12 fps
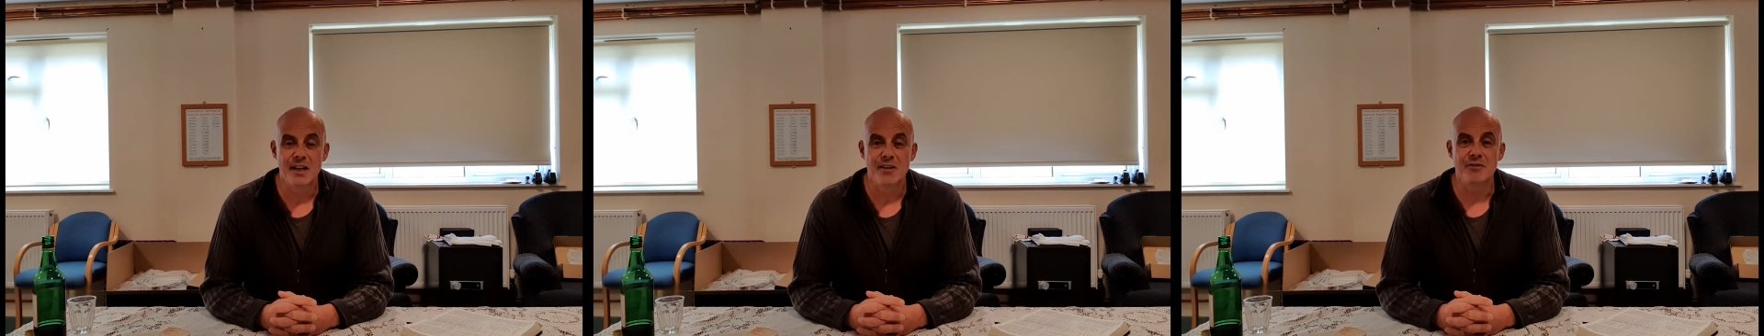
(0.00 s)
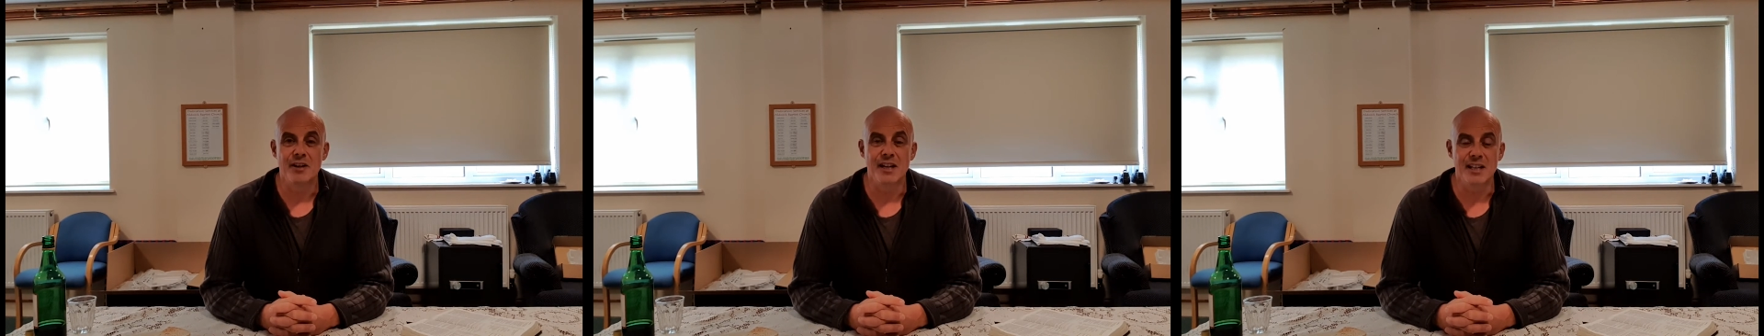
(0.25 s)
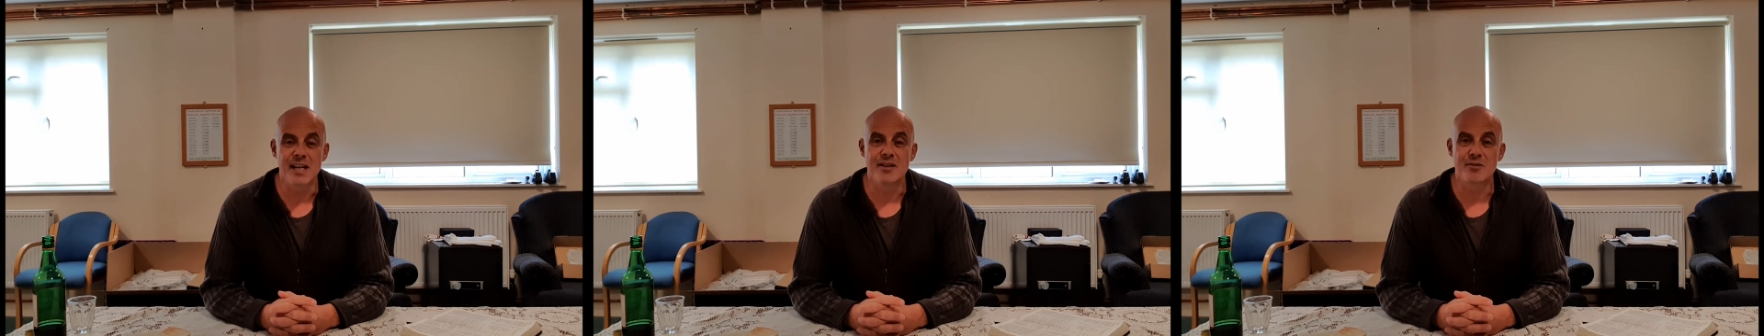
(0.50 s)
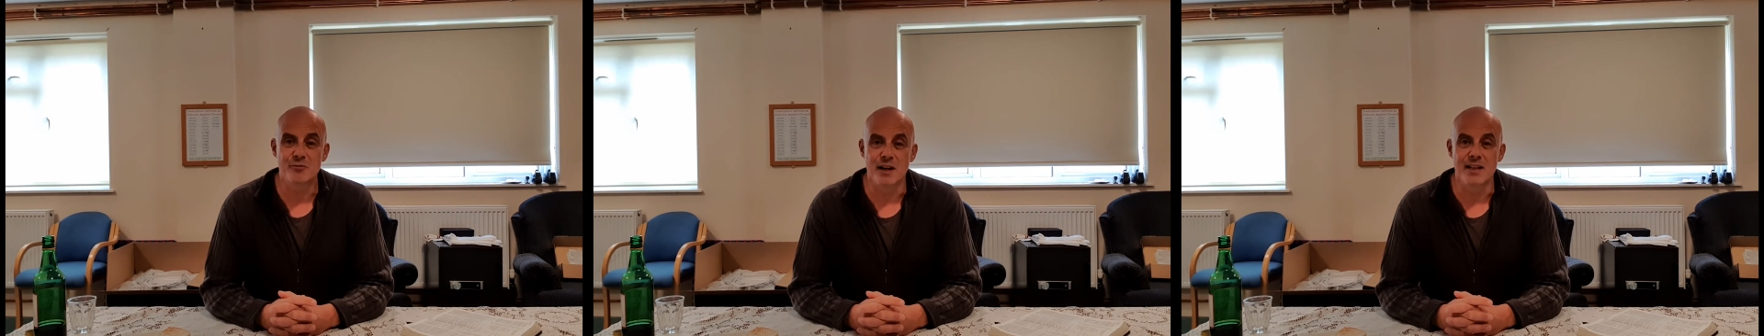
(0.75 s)
for he is
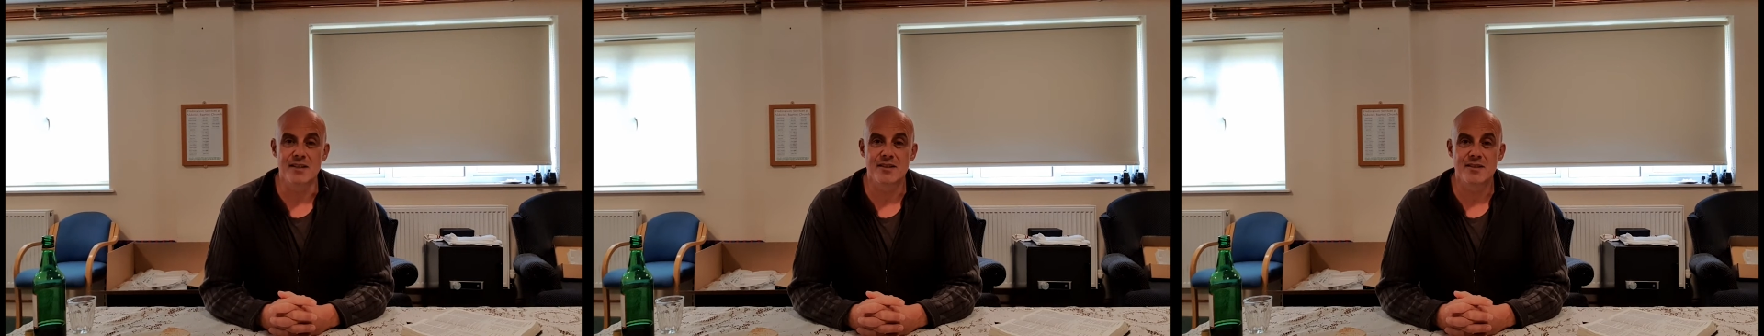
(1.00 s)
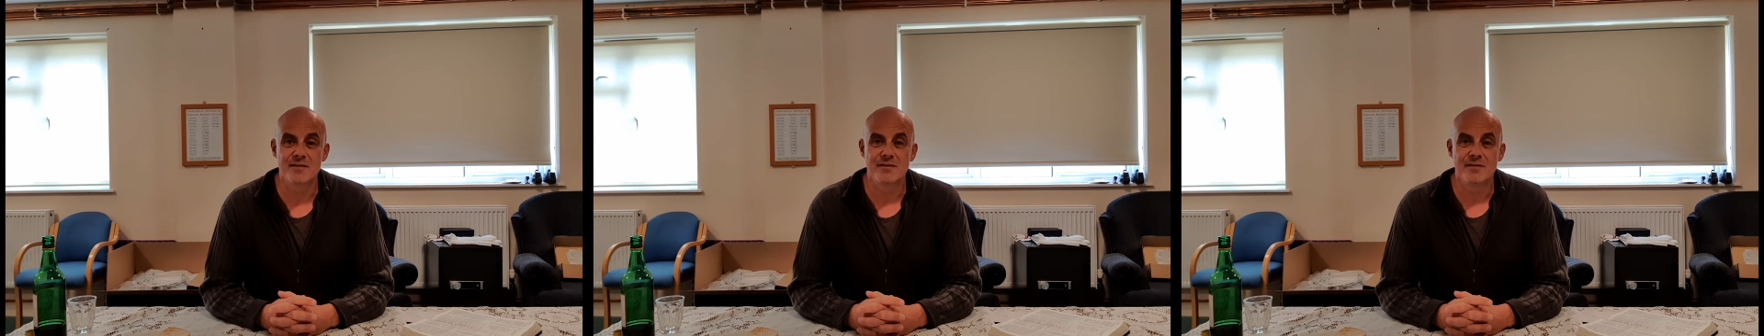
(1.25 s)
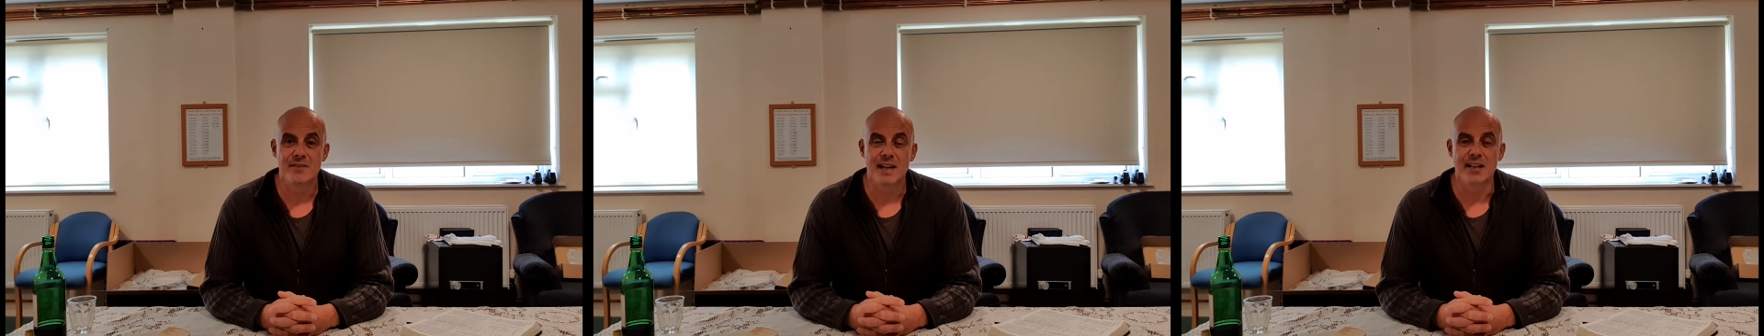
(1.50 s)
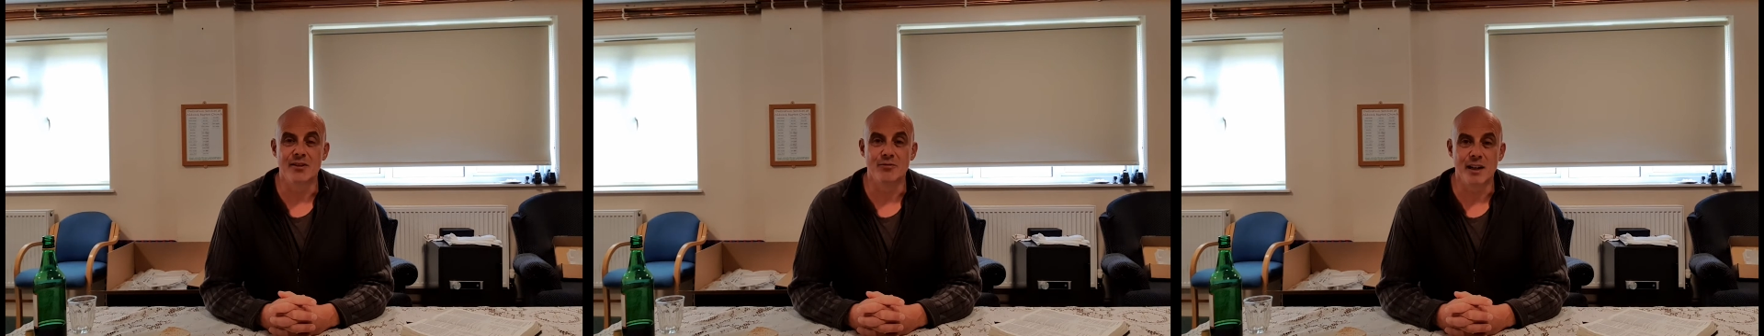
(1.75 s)
great
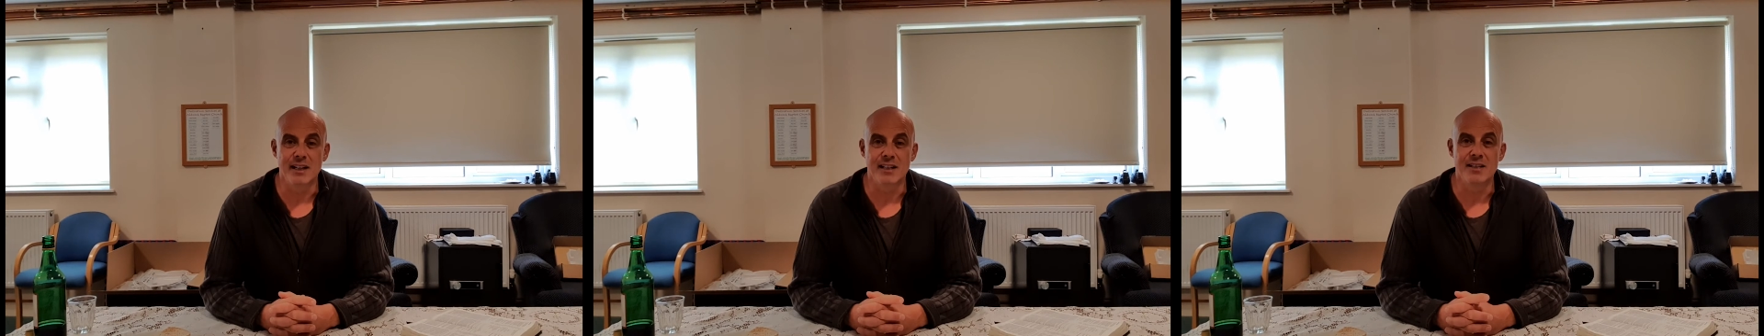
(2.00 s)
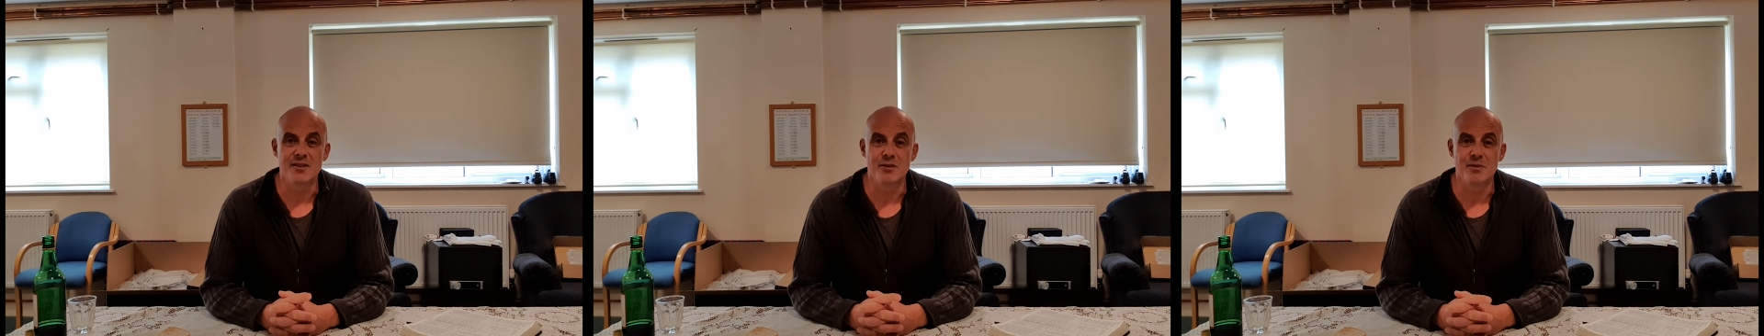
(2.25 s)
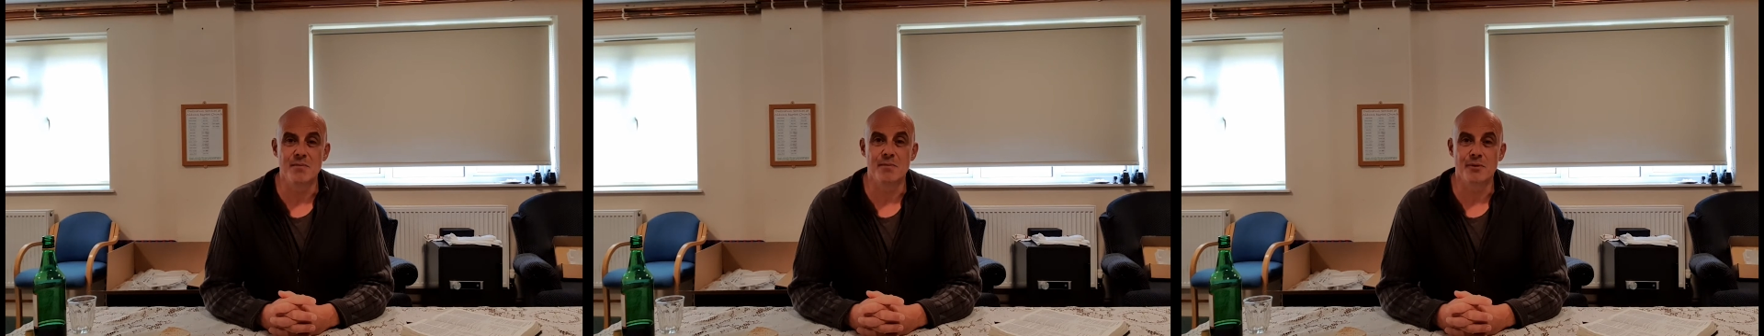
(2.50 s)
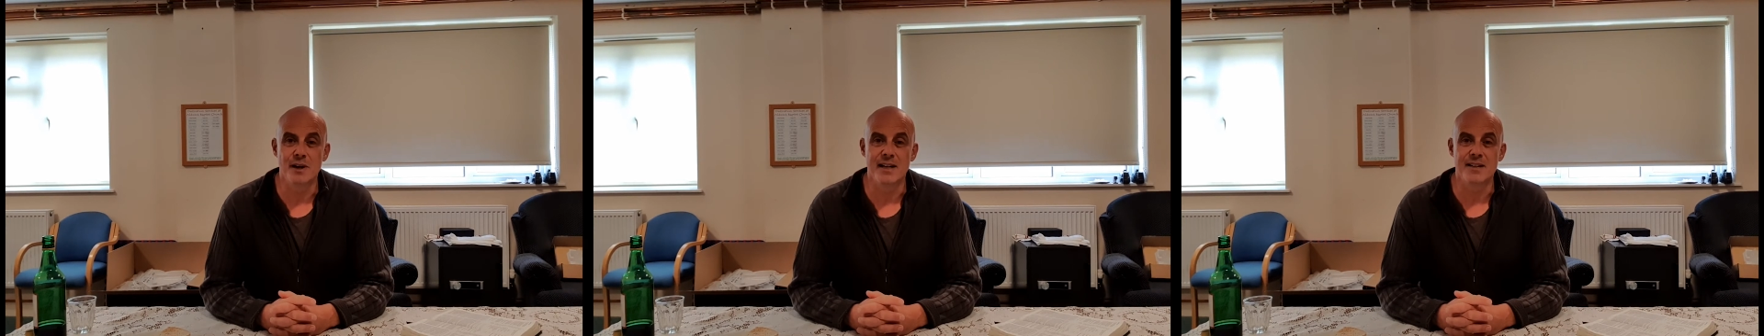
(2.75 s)
and greatly to be
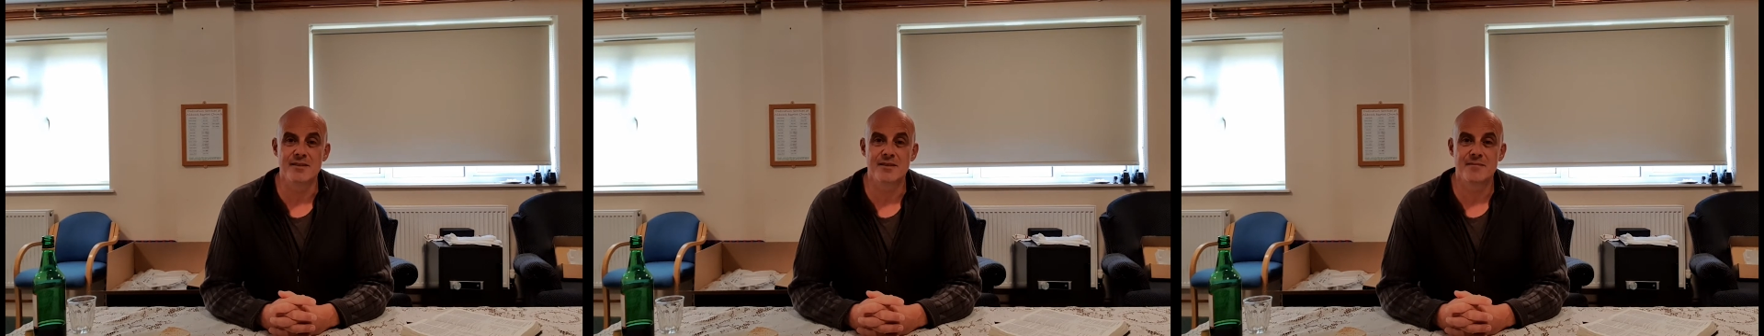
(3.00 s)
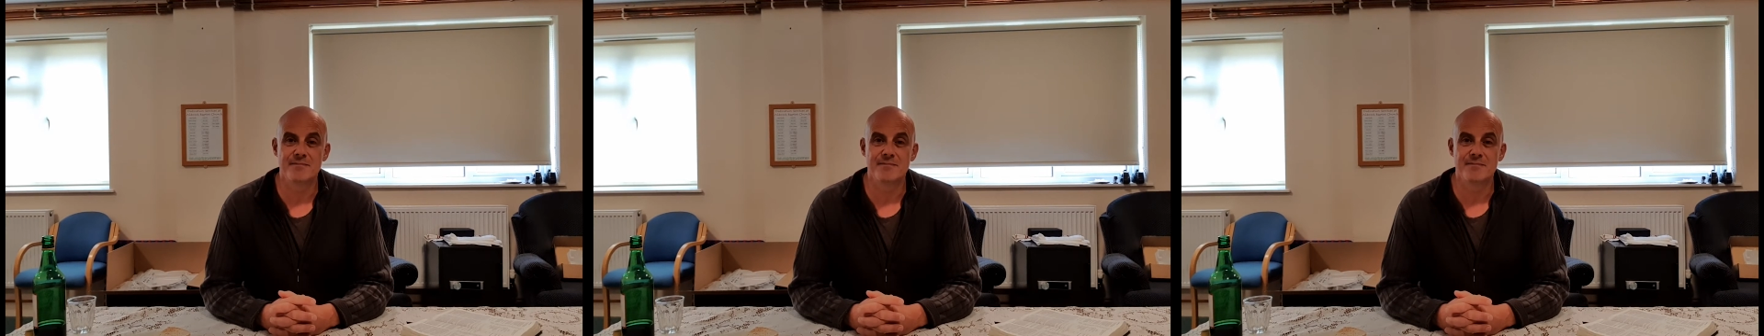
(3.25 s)
praised.